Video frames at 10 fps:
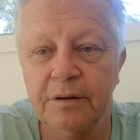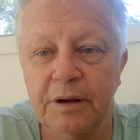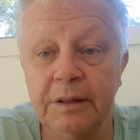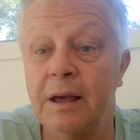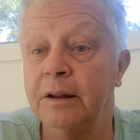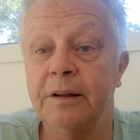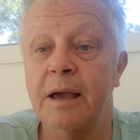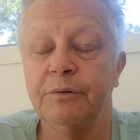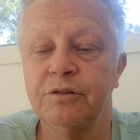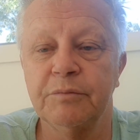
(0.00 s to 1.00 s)
and that
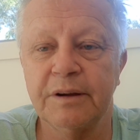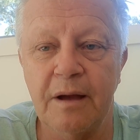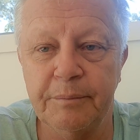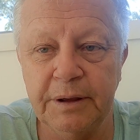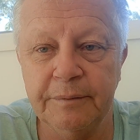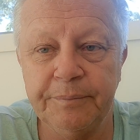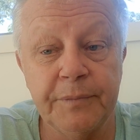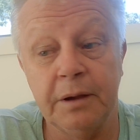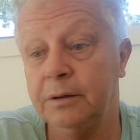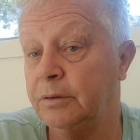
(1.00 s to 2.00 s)
enables them to come in.
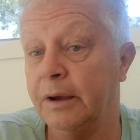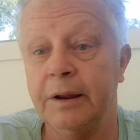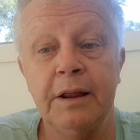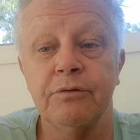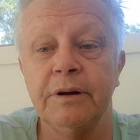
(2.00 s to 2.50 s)
They can enter